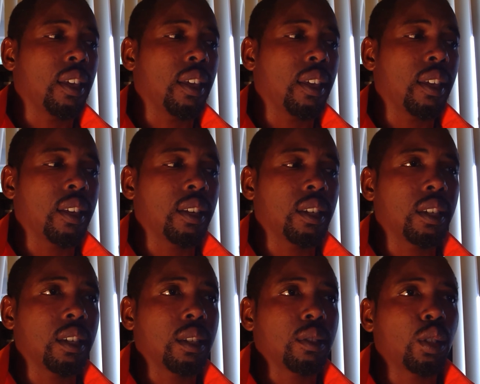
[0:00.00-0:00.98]

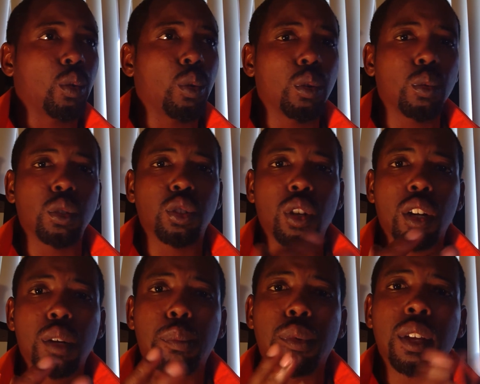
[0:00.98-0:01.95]
And so we're trying
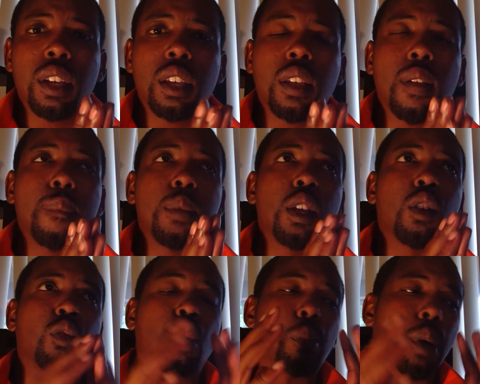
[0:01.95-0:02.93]
to bring,
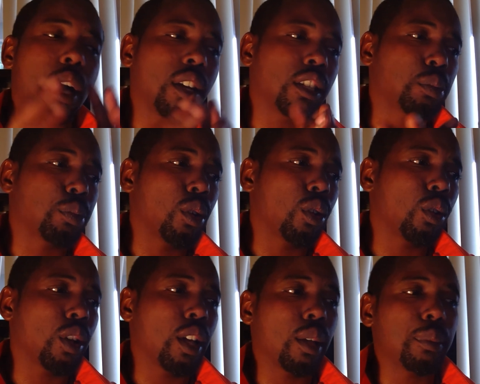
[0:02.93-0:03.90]
robotics
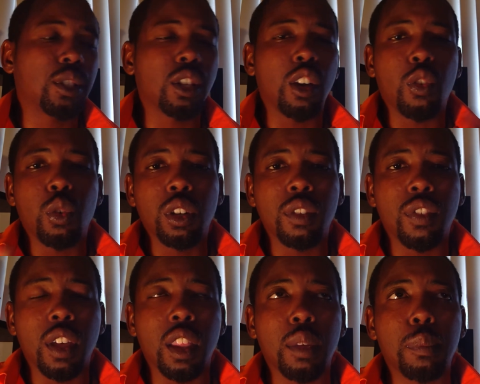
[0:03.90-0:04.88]
programs, software
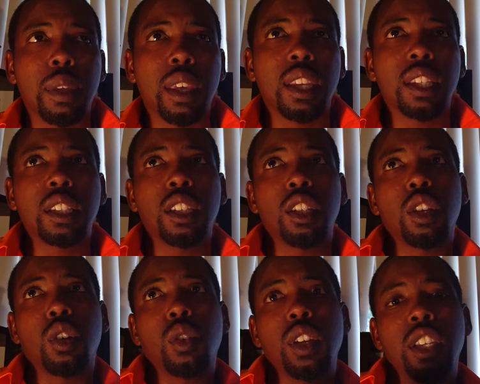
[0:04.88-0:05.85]
development,
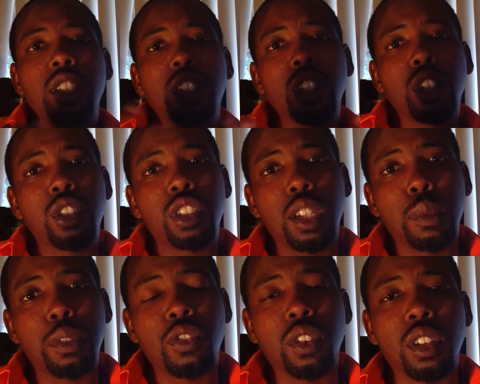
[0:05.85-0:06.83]

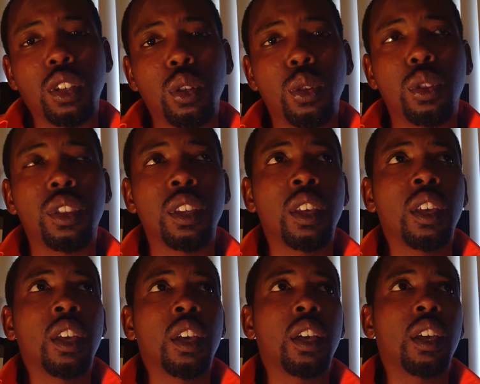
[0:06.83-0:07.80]
internships for youth,
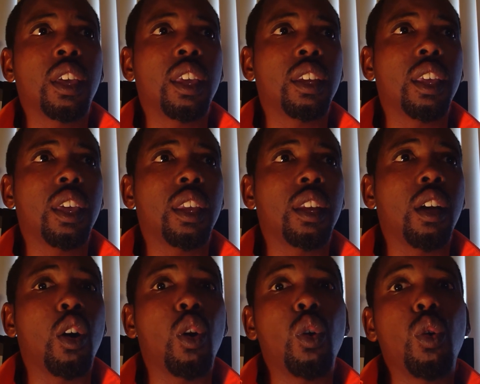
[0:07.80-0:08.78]
and a
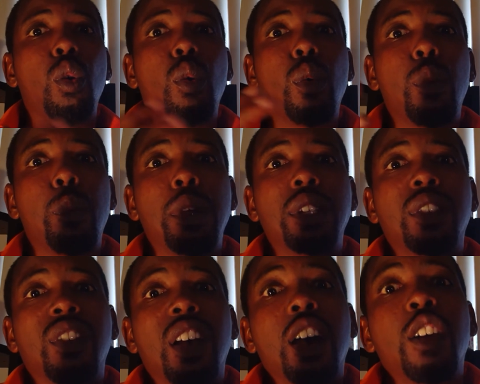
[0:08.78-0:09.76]
whole bunch of
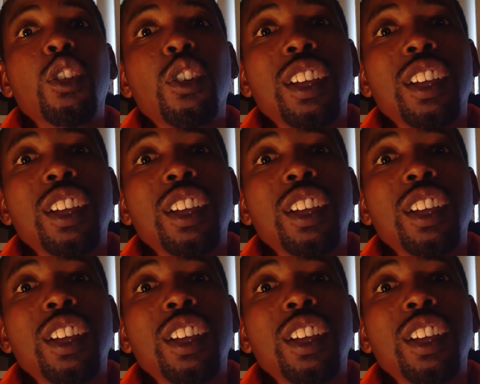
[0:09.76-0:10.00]
other